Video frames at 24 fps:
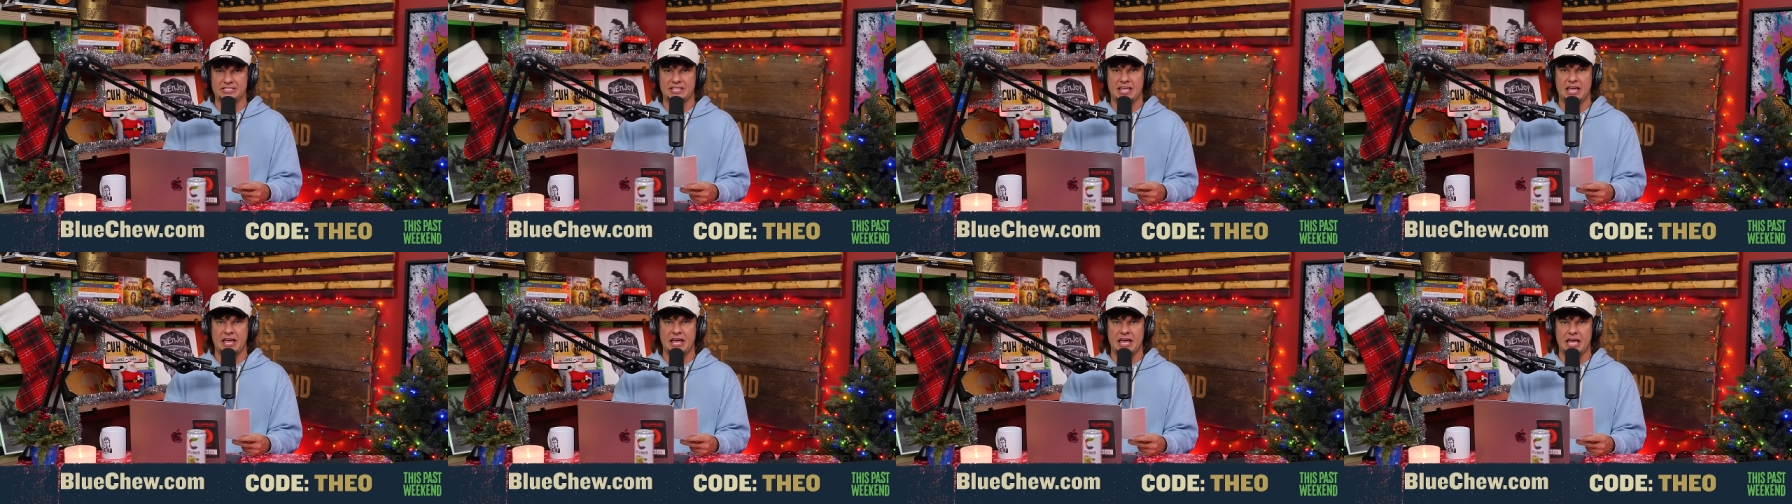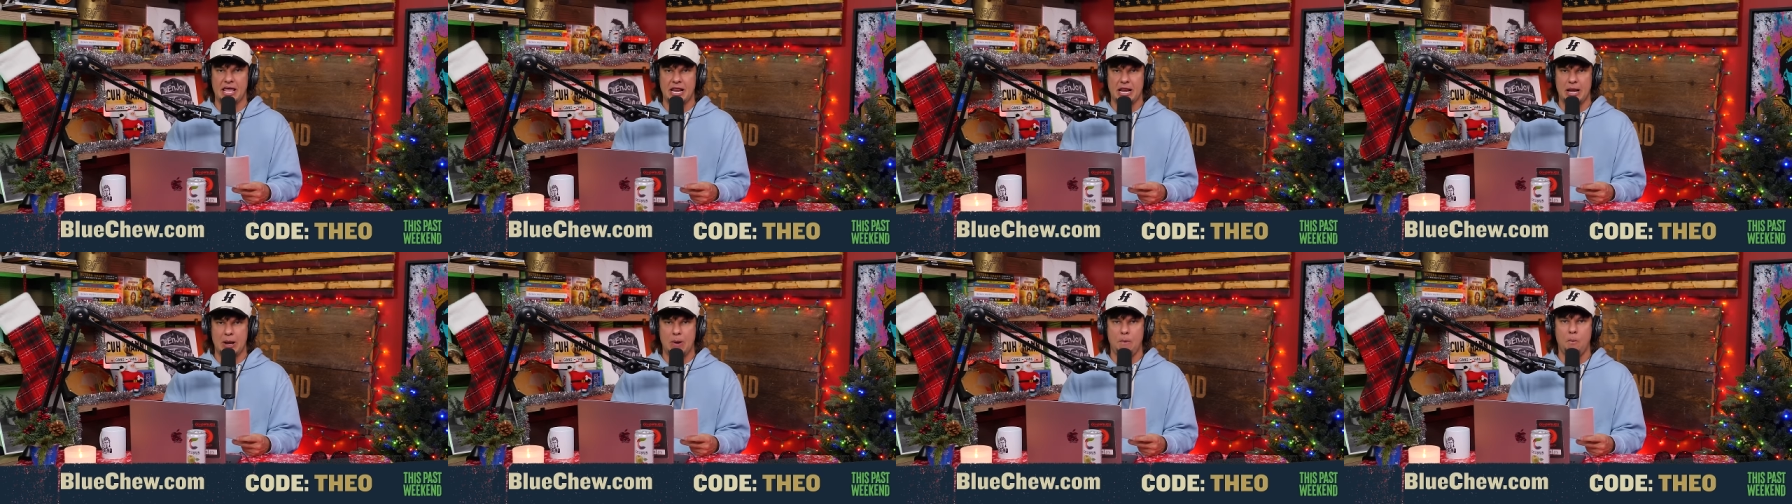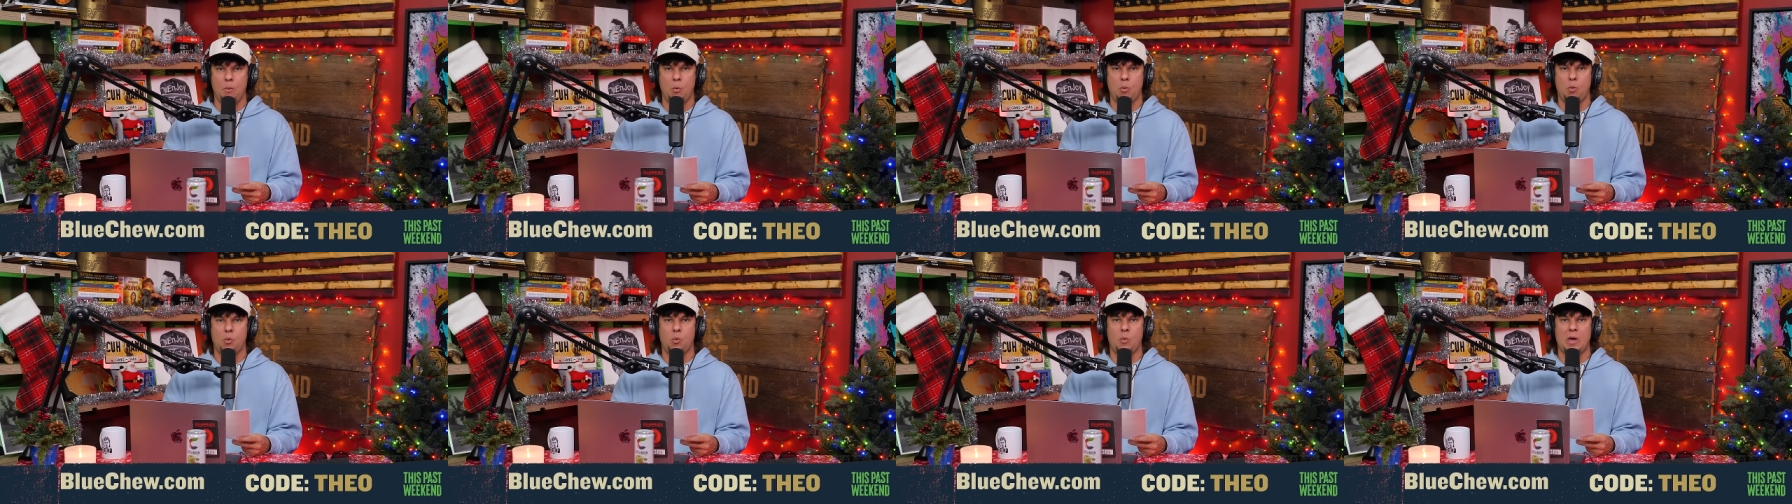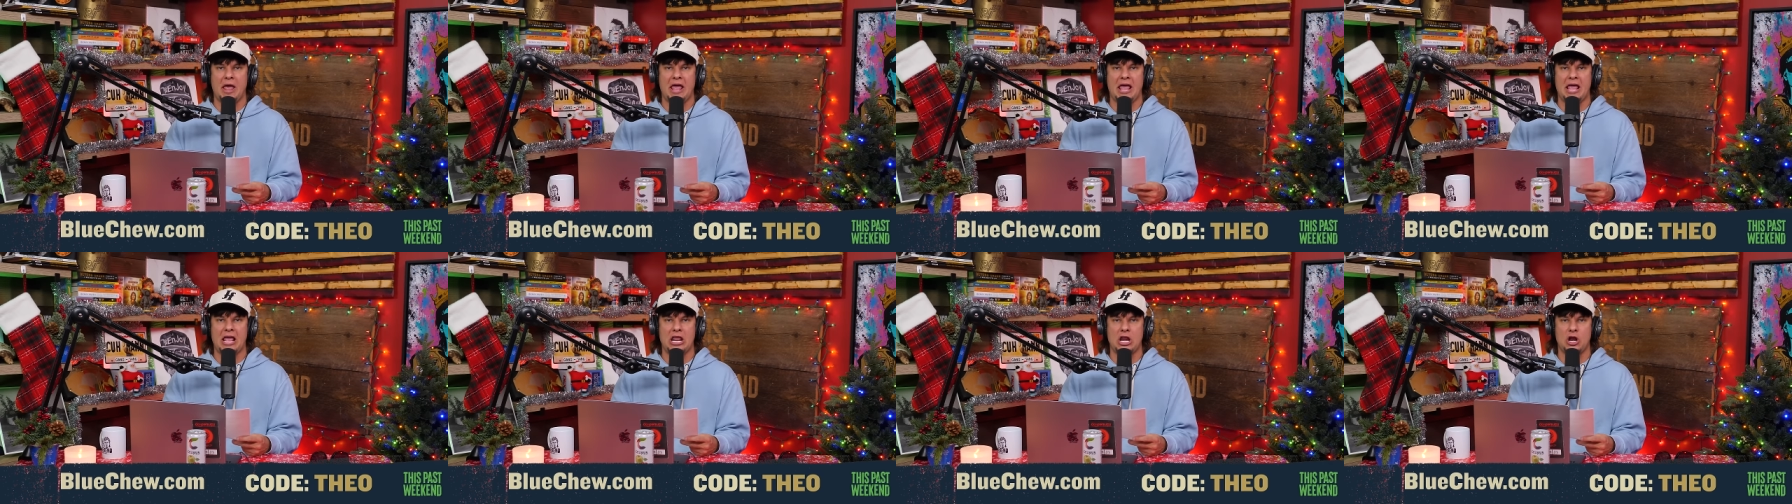that
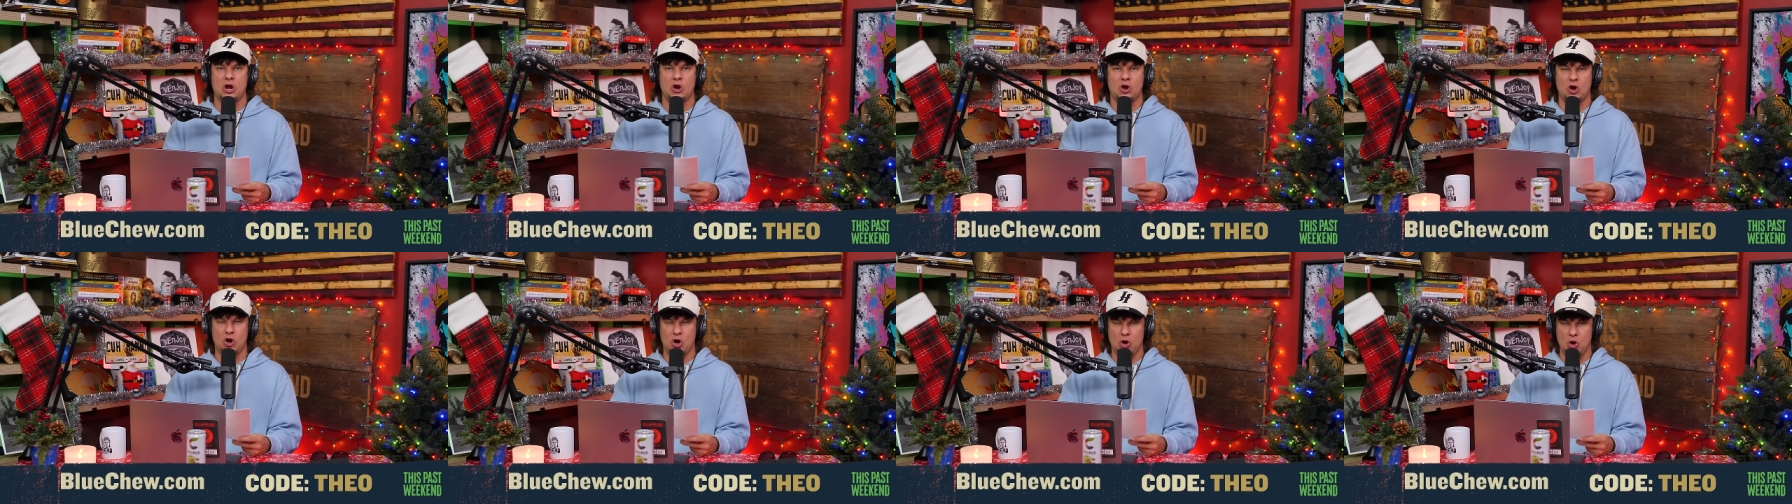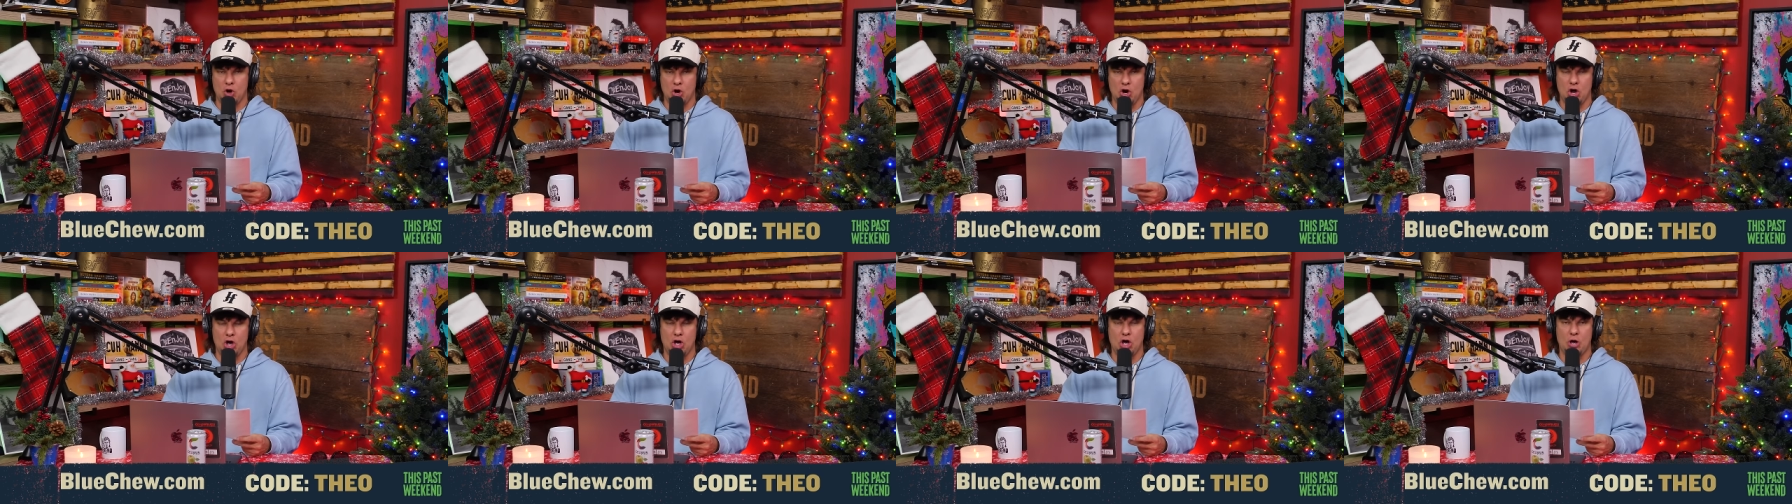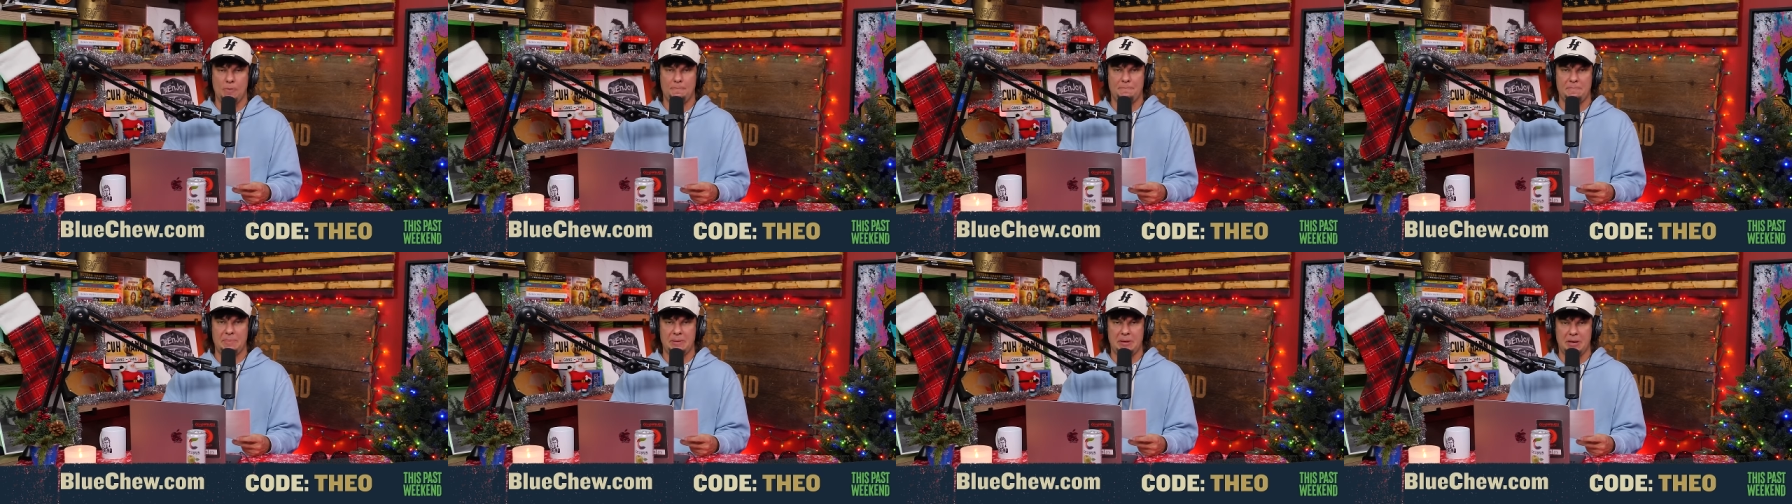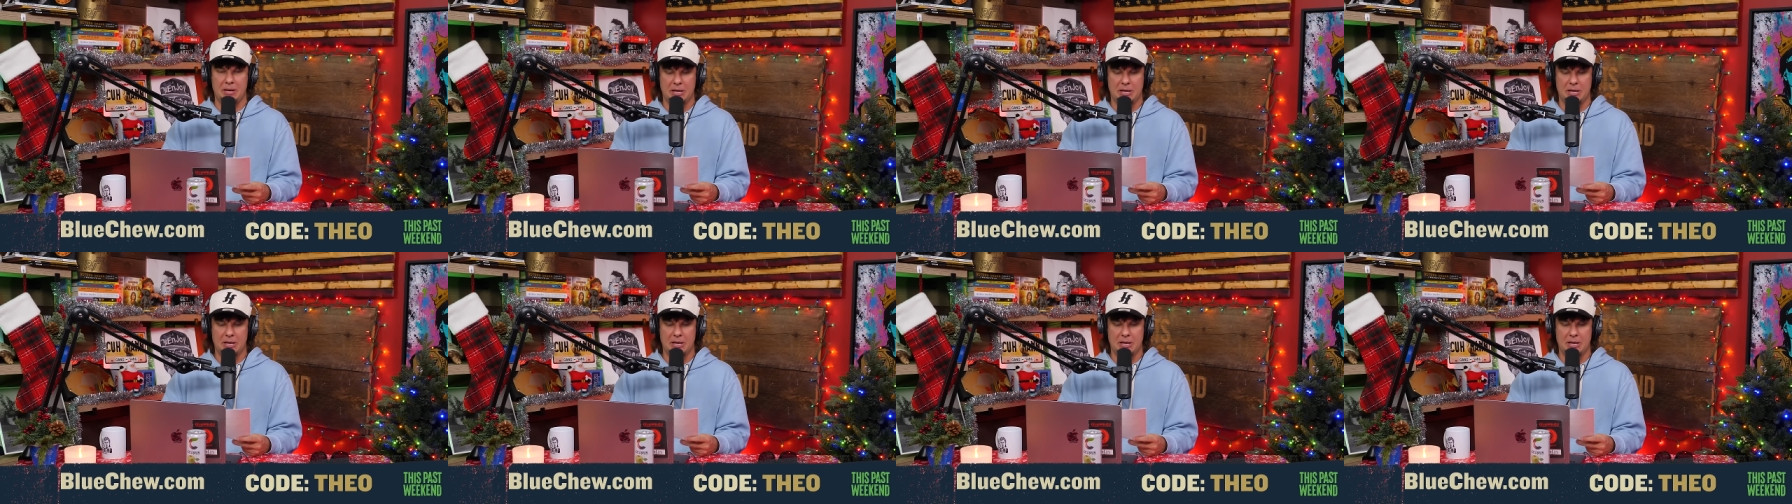wiener up.